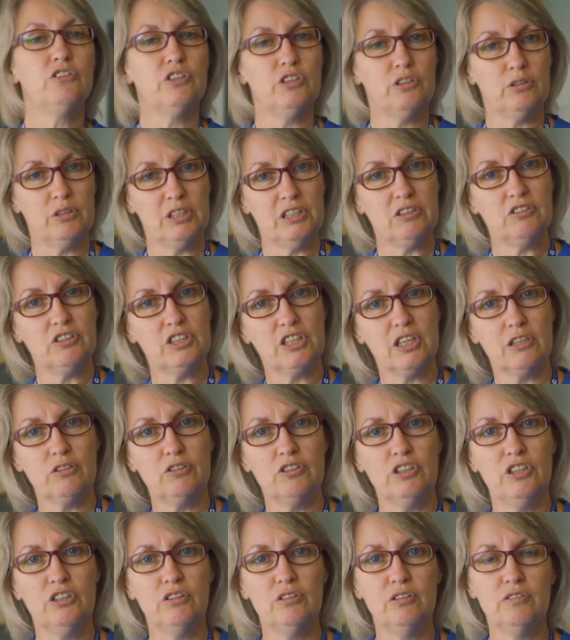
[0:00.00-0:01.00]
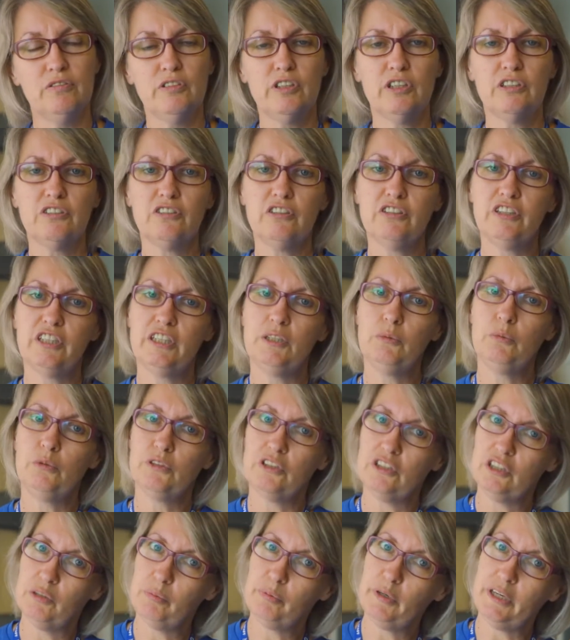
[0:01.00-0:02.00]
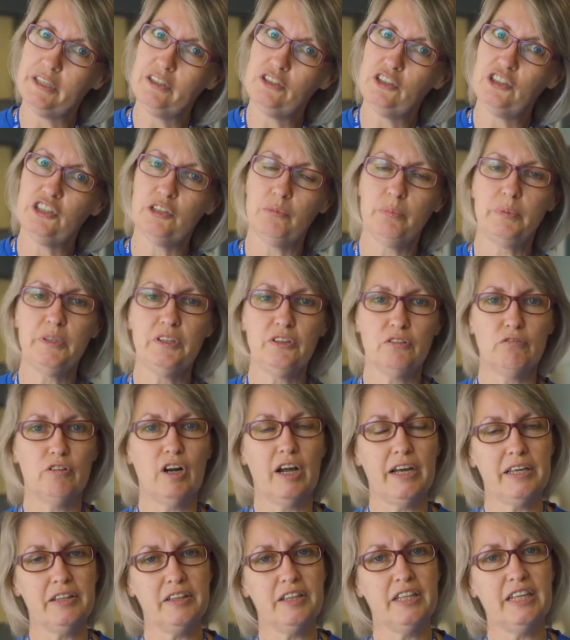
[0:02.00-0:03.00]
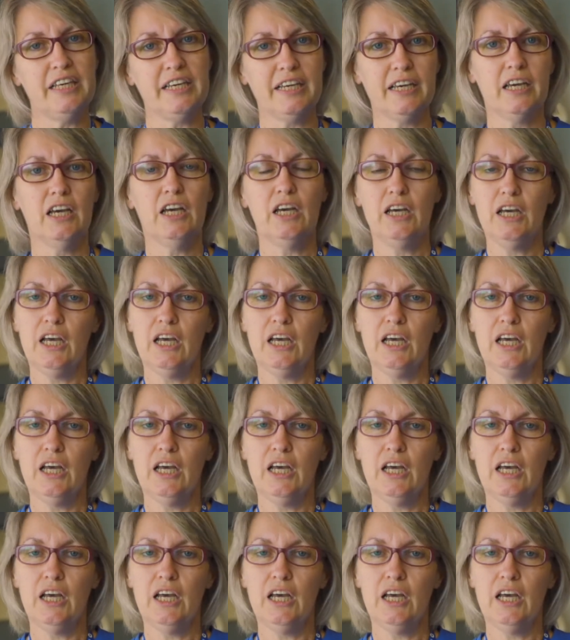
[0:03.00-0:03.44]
Do you need to go to university? Would an apprenticeship be the right thing?